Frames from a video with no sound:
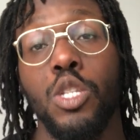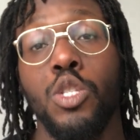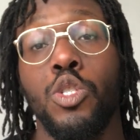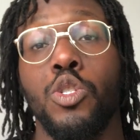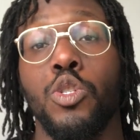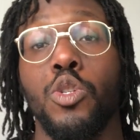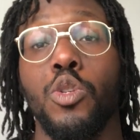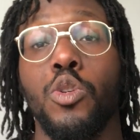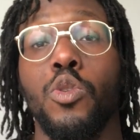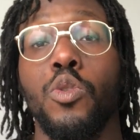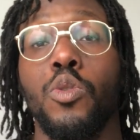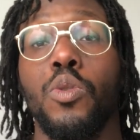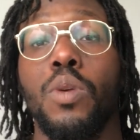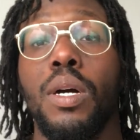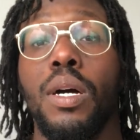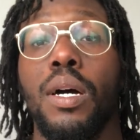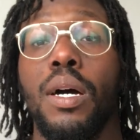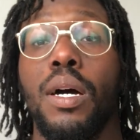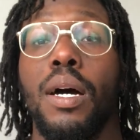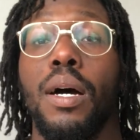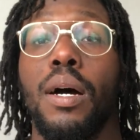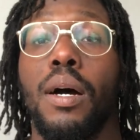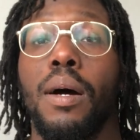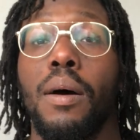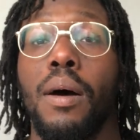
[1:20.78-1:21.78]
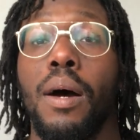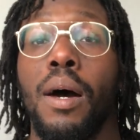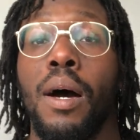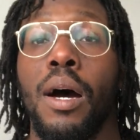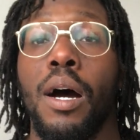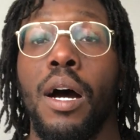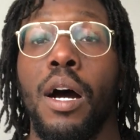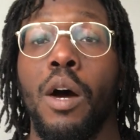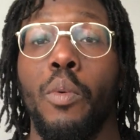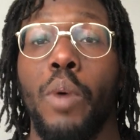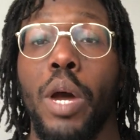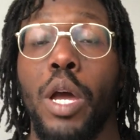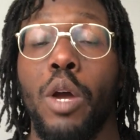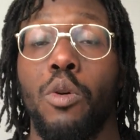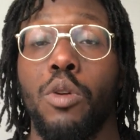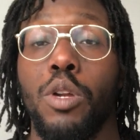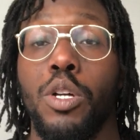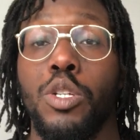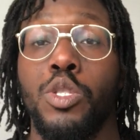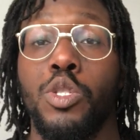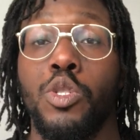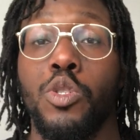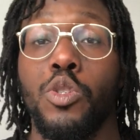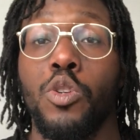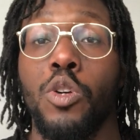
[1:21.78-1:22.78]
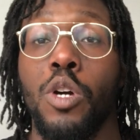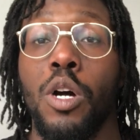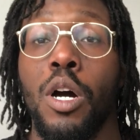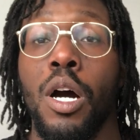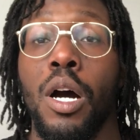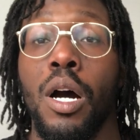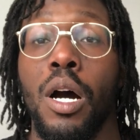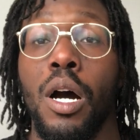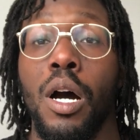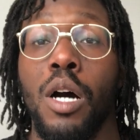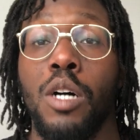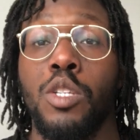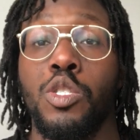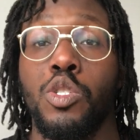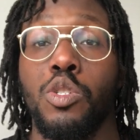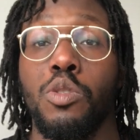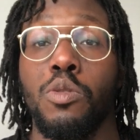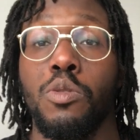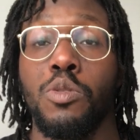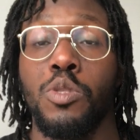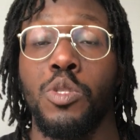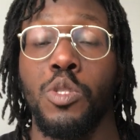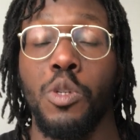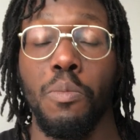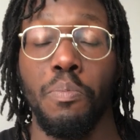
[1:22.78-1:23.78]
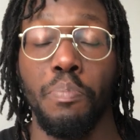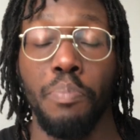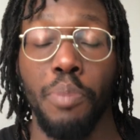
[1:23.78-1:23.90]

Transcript: to to